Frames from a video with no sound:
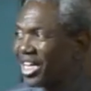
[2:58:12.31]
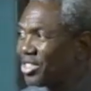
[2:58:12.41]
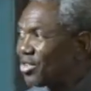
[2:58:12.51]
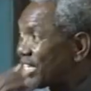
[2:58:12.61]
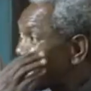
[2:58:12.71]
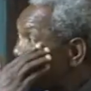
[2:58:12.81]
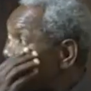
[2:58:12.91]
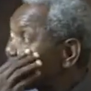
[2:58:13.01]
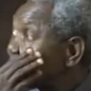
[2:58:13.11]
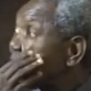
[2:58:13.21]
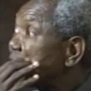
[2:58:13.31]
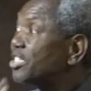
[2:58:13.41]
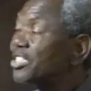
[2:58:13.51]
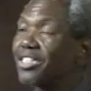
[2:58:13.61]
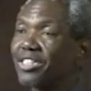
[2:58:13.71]
you are not arrogant.
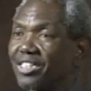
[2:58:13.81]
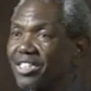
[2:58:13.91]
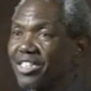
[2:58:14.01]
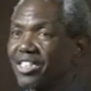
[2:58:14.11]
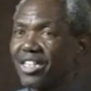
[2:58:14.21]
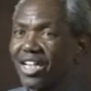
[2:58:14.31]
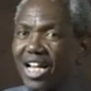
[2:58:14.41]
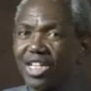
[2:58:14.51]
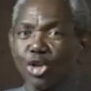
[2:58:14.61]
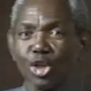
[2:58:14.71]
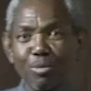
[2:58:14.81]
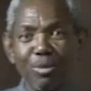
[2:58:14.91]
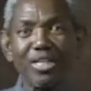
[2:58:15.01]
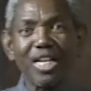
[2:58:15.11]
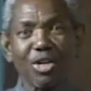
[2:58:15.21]
I just
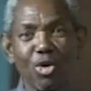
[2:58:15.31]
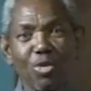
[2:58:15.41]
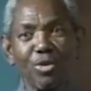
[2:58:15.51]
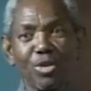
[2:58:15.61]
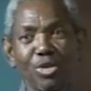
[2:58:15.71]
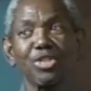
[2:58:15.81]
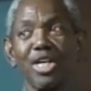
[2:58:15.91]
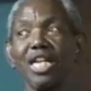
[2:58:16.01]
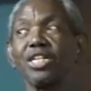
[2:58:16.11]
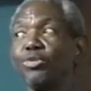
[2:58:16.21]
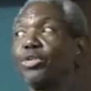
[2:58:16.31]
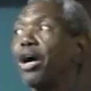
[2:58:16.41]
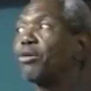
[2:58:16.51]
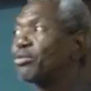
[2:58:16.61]
pray that God will not strike you down.